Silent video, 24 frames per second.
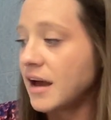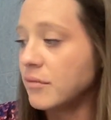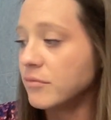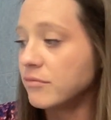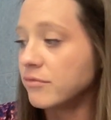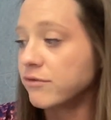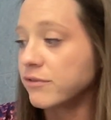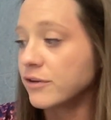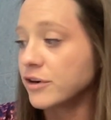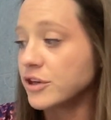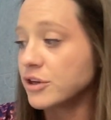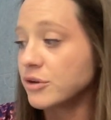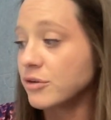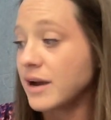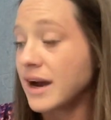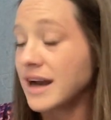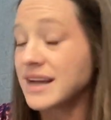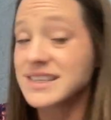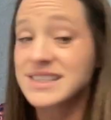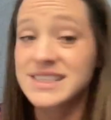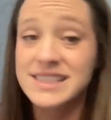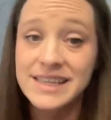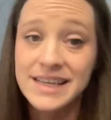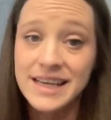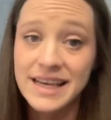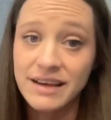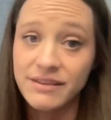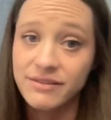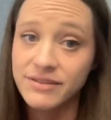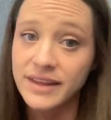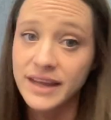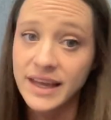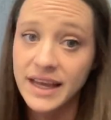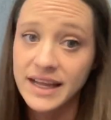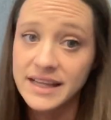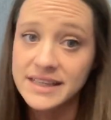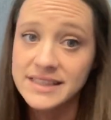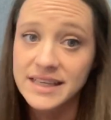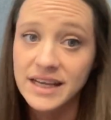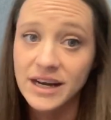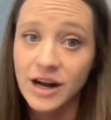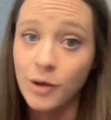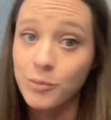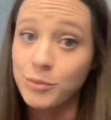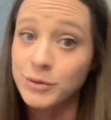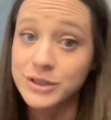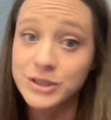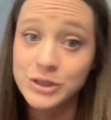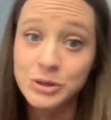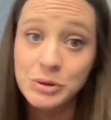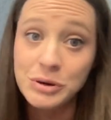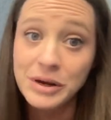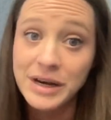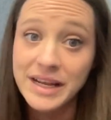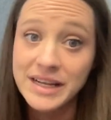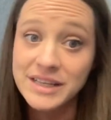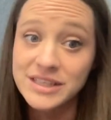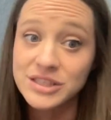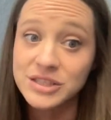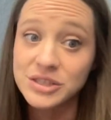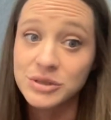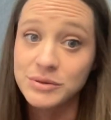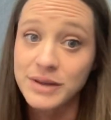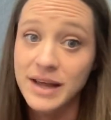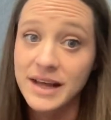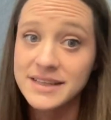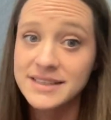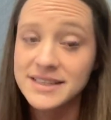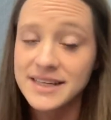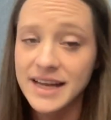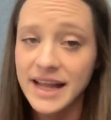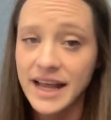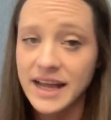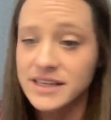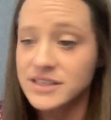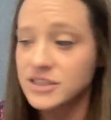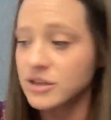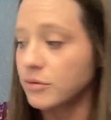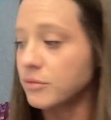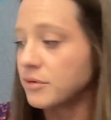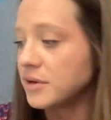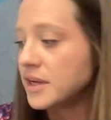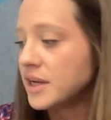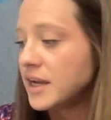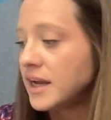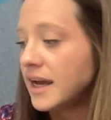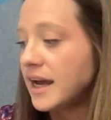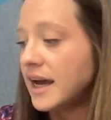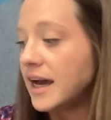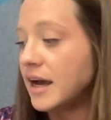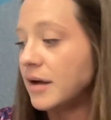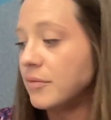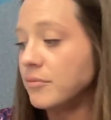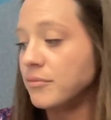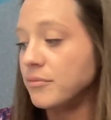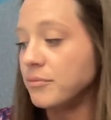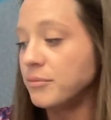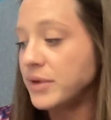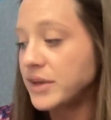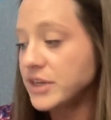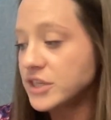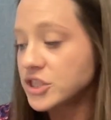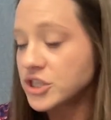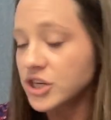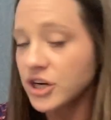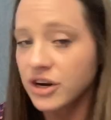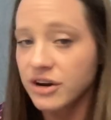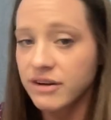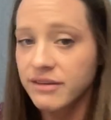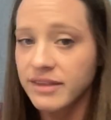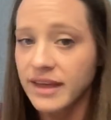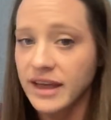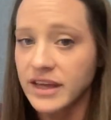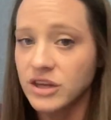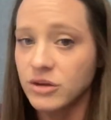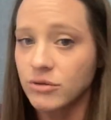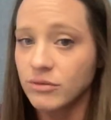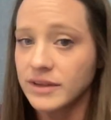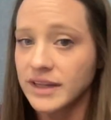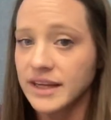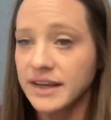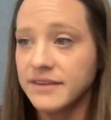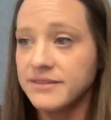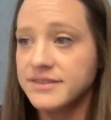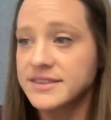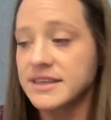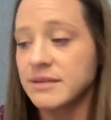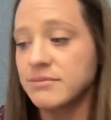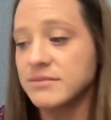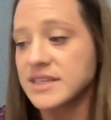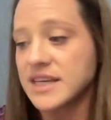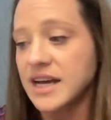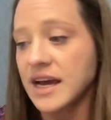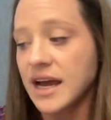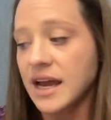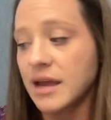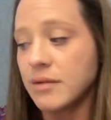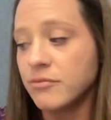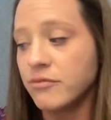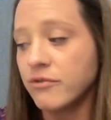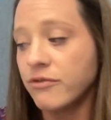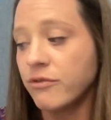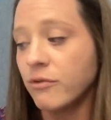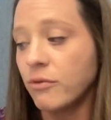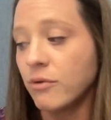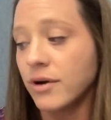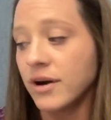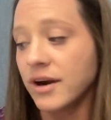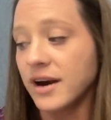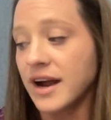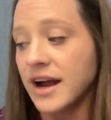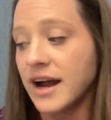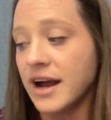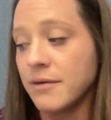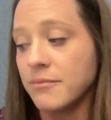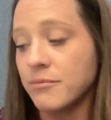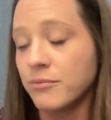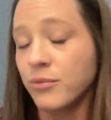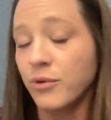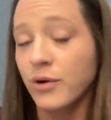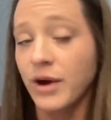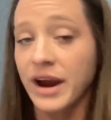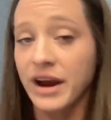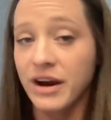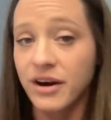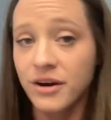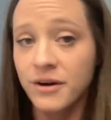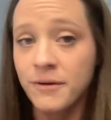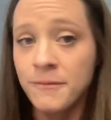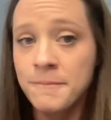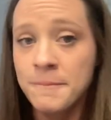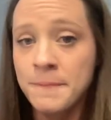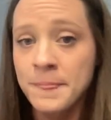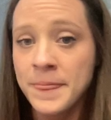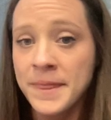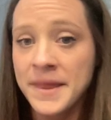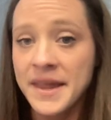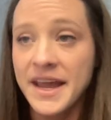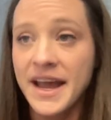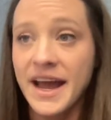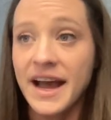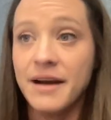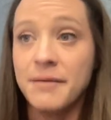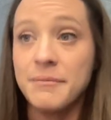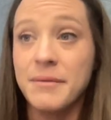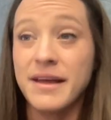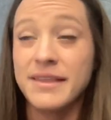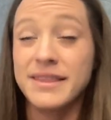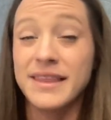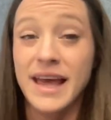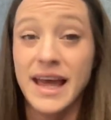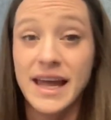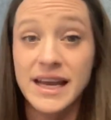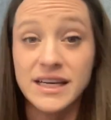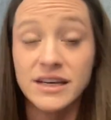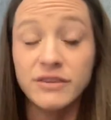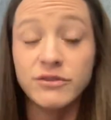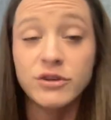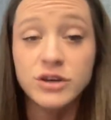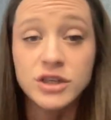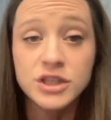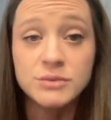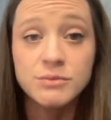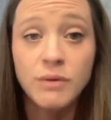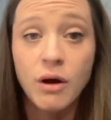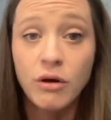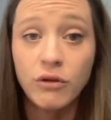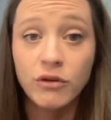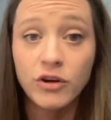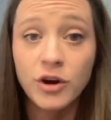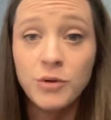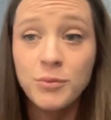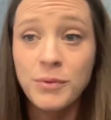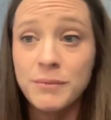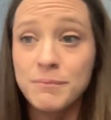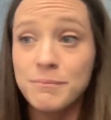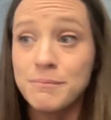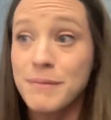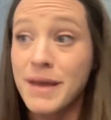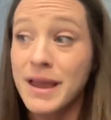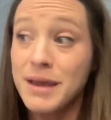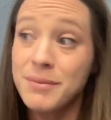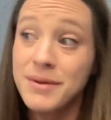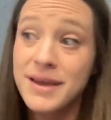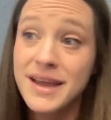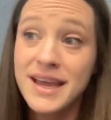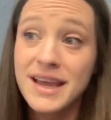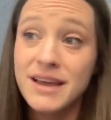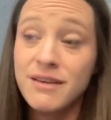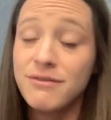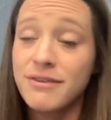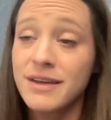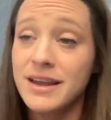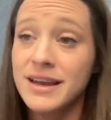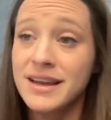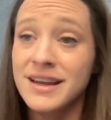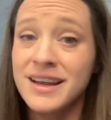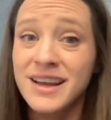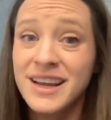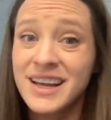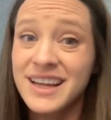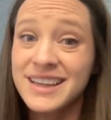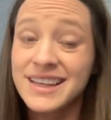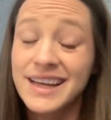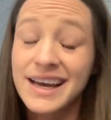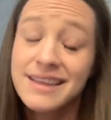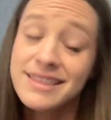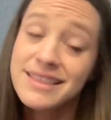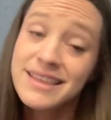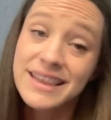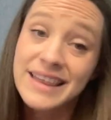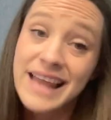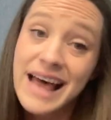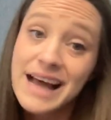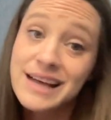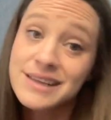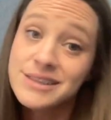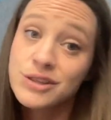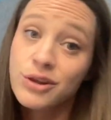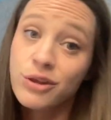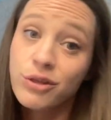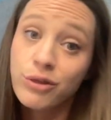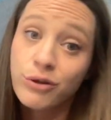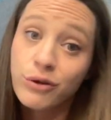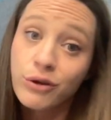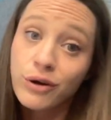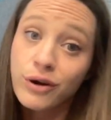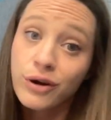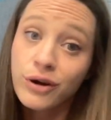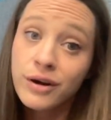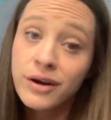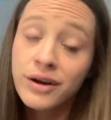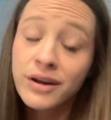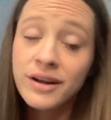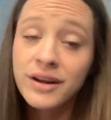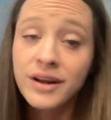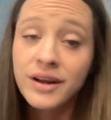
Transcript: for you guys to give the kids an opportunity to do that today. So be sure that you leave some time for prayer at the end of your small group. Maybe even like the last third